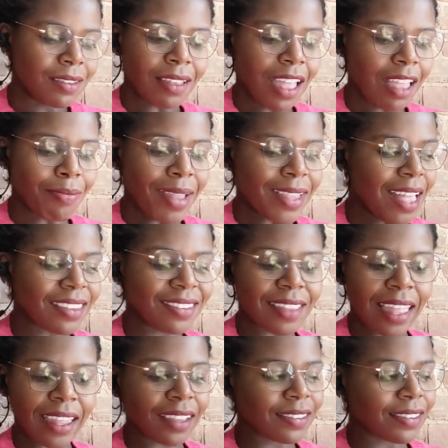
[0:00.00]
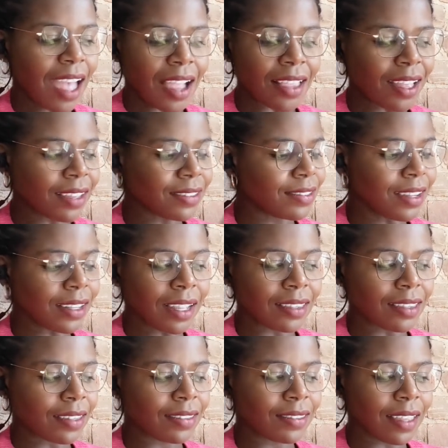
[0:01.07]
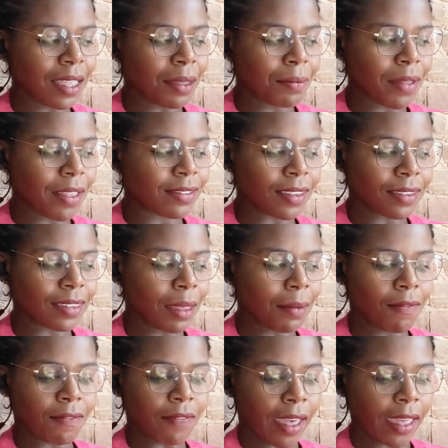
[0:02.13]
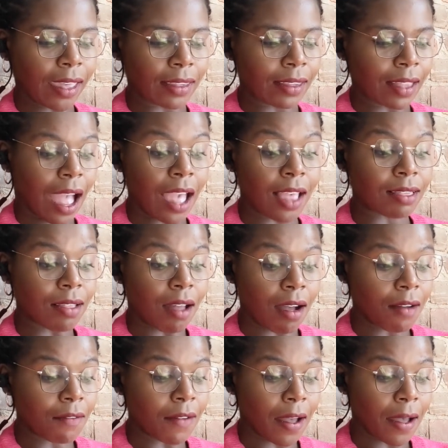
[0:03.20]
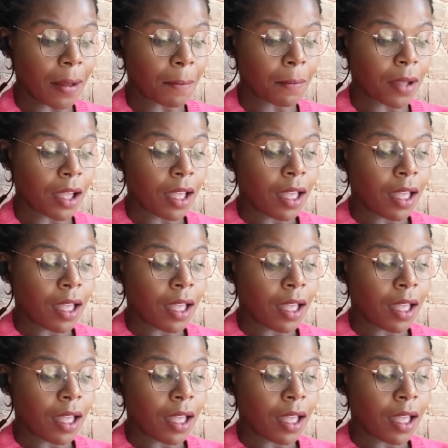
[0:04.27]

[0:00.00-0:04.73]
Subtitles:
And my next, like, it's kind of still on the same vein. I love the